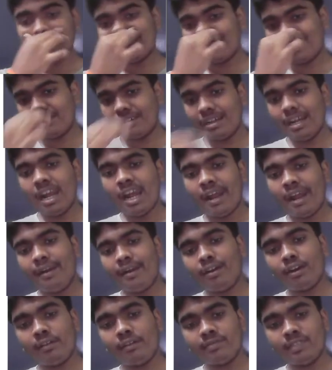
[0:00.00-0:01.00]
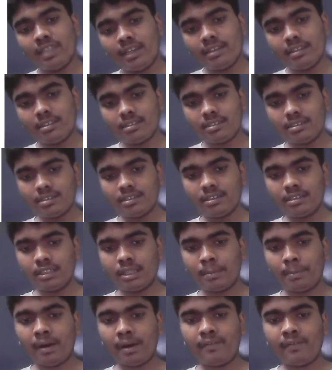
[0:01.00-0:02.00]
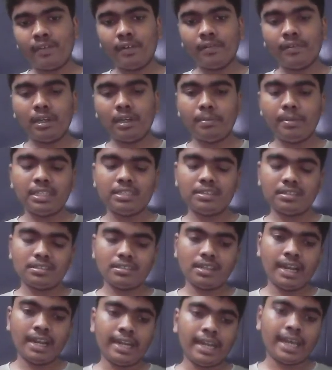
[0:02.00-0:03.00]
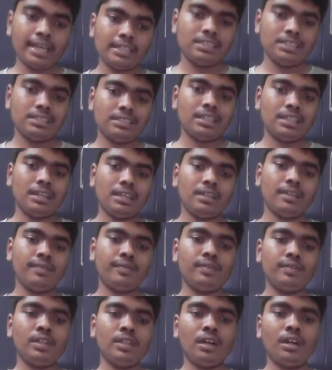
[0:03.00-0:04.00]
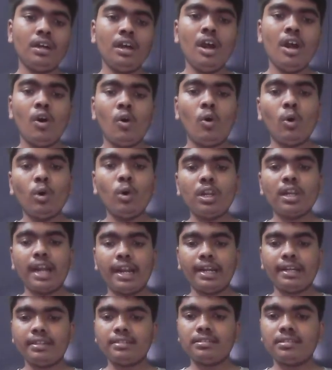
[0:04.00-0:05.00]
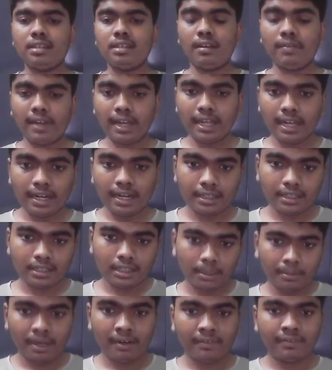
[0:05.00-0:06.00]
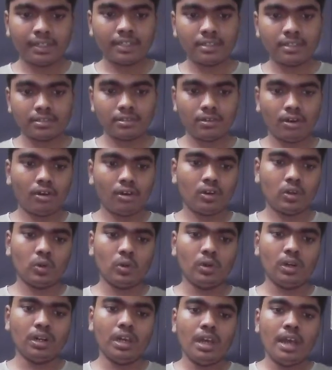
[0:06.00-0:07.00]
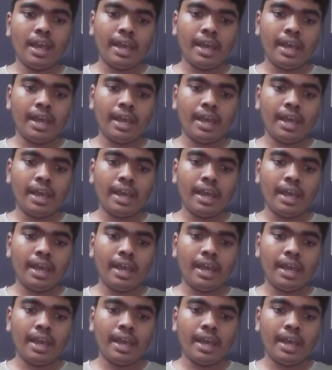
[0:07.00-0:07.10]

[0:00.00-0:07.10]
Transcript: So end of the list, the buffer will be just attached there if the whole contents are valid and the buffer is not old.